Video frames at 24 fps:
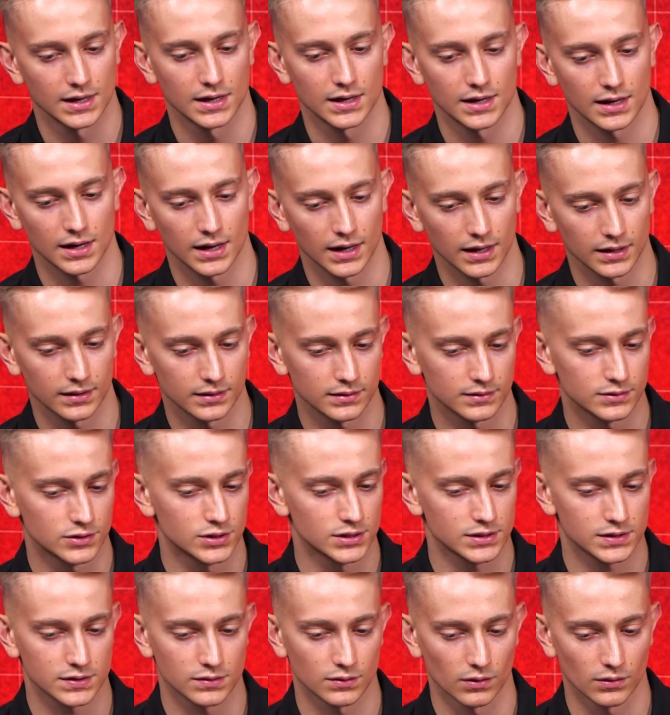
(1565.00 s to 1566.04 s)
and
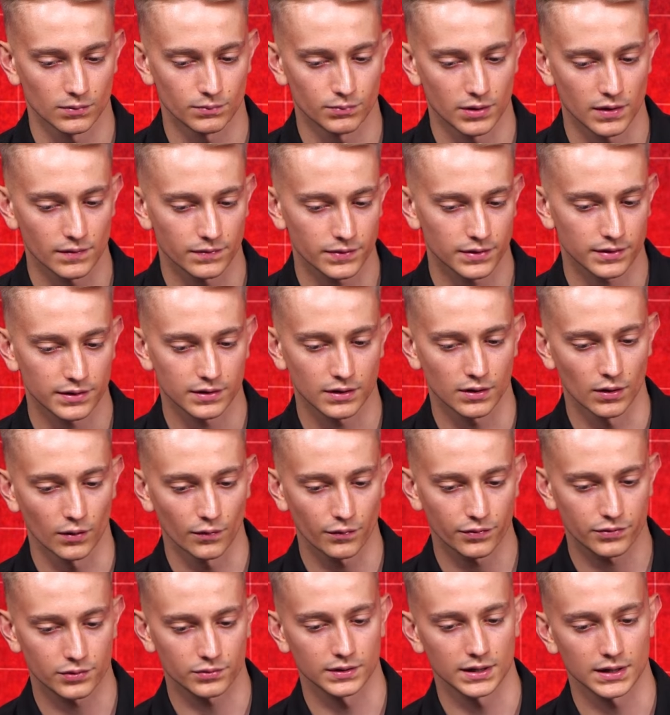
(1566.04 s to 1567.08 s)
just, briefly go
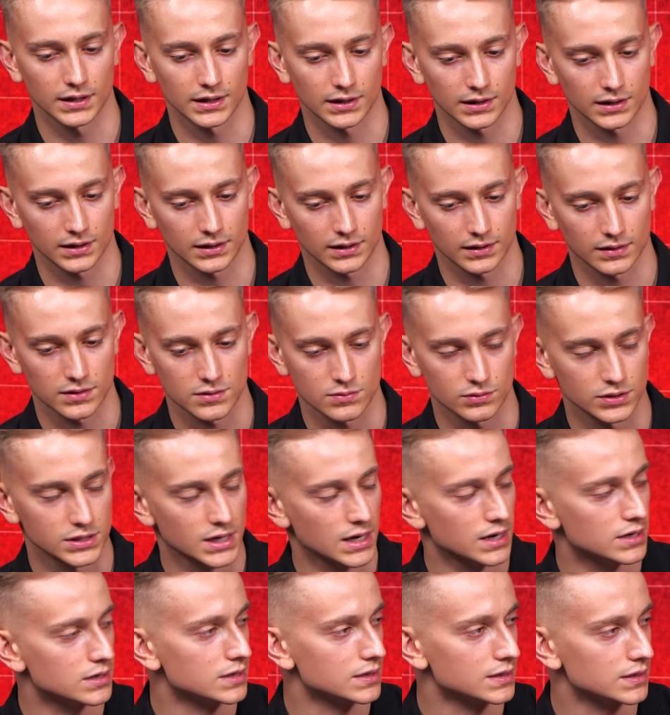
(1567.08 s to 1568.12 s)
through the new
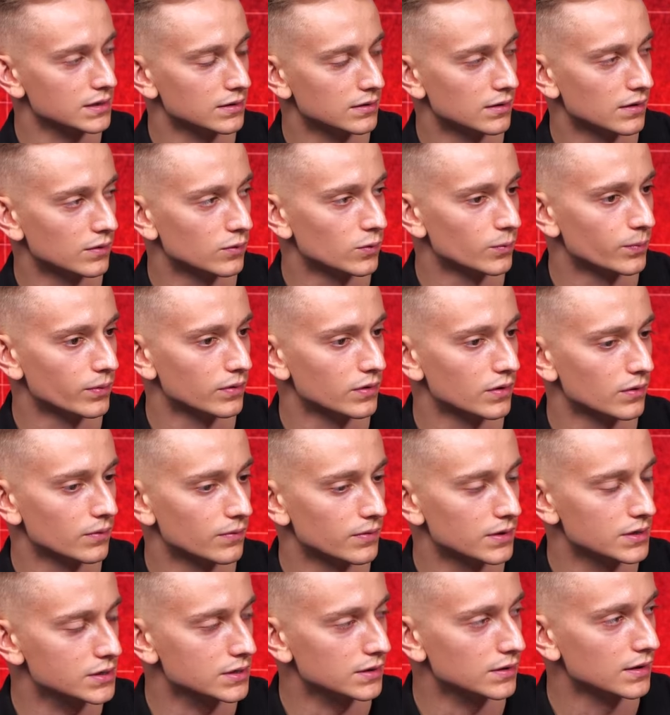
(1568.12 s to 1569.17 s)
changes in the 2.0
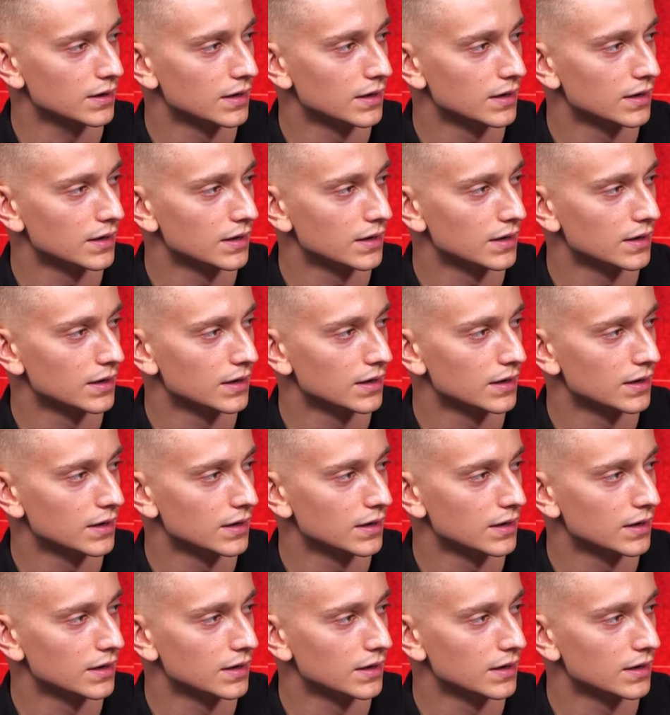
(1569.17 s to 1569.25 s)
version.